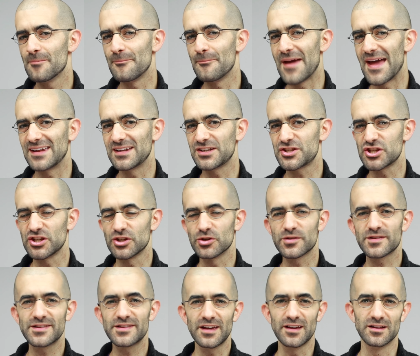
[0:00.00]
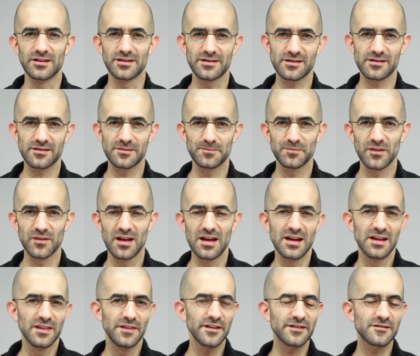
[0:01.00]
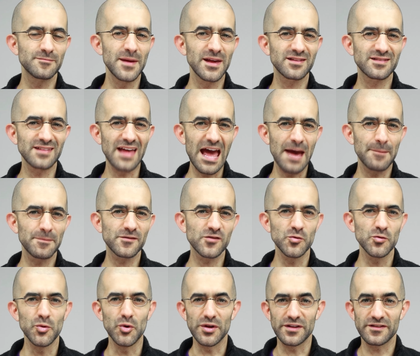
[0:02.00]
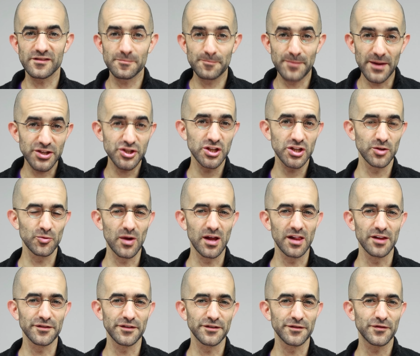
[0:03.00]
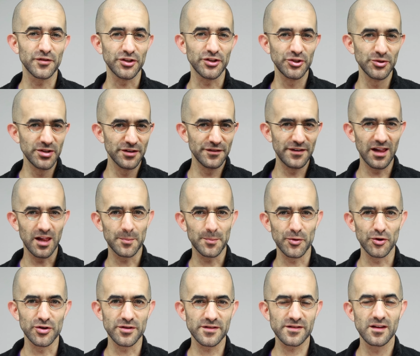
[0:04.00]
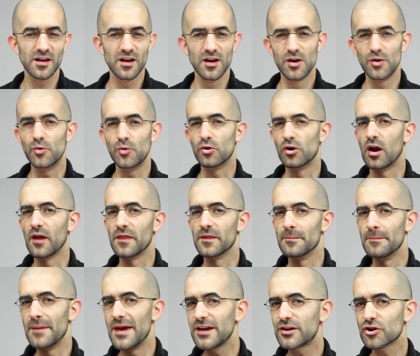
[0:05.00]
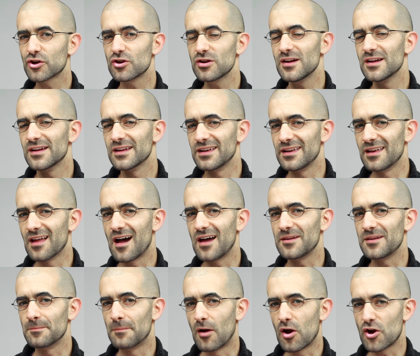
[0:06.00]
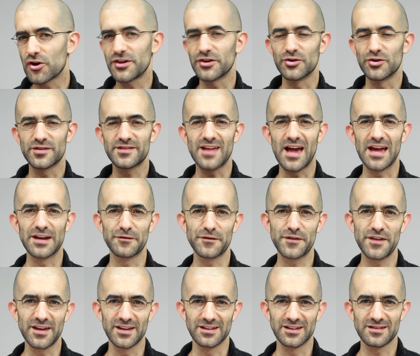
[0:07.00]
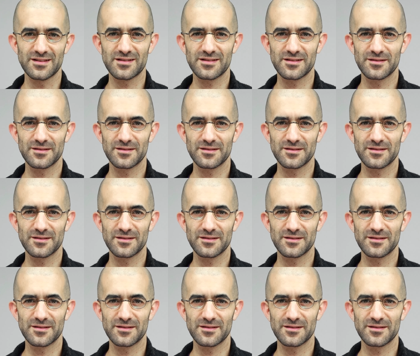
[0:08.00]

managing your sales. This makes AppSumo especially relevant for you developers who are on the maker, not marketer side of things.